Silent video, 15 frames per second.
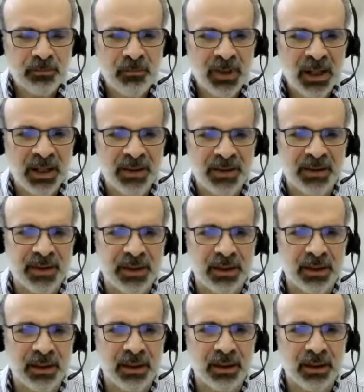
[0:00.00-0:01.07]
as
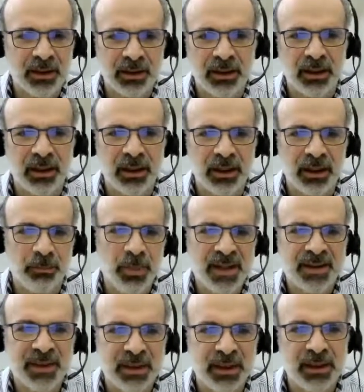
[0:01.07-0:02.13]

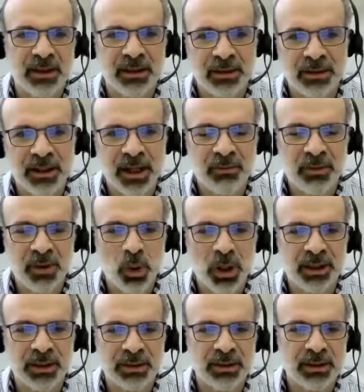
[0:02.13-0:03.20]
basically
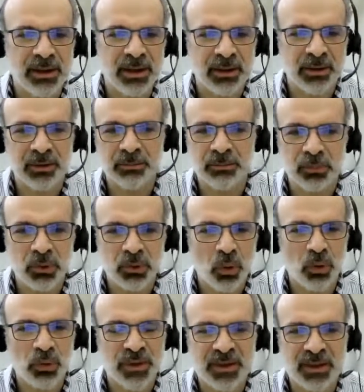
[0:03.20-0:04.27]
everyone here
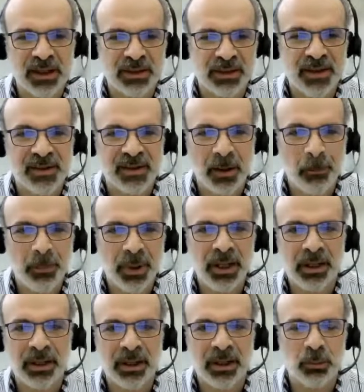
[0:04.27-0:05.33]
knows at least
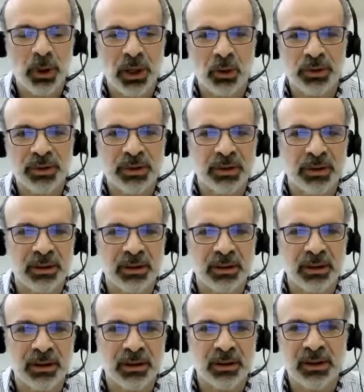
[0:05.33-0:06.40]
something about
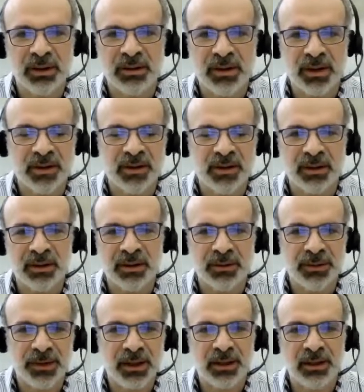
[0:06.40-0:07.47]
this
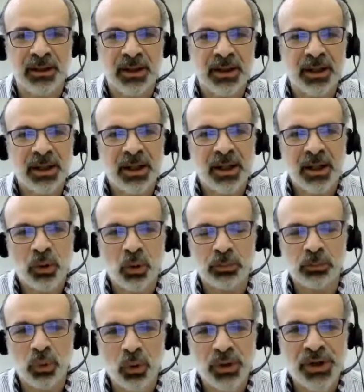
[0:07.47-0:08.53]
thing
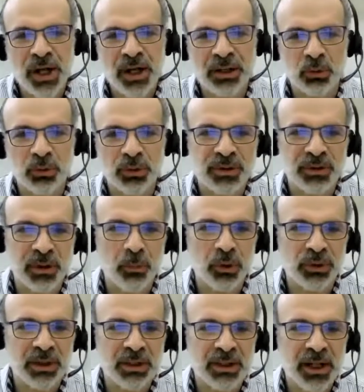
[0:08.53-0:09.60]
called blockchain or
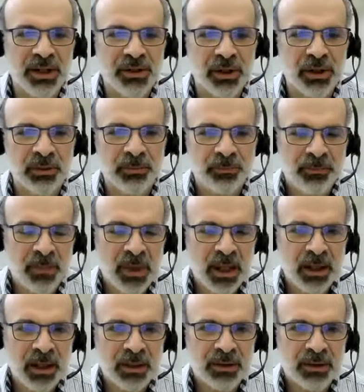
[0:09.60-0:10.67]
distributed ledger.
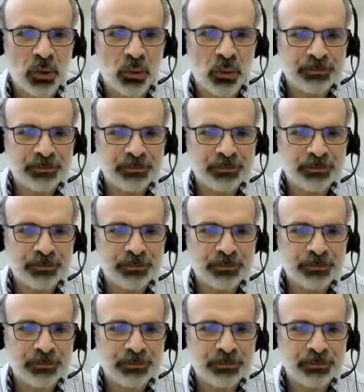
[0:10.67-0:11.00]
So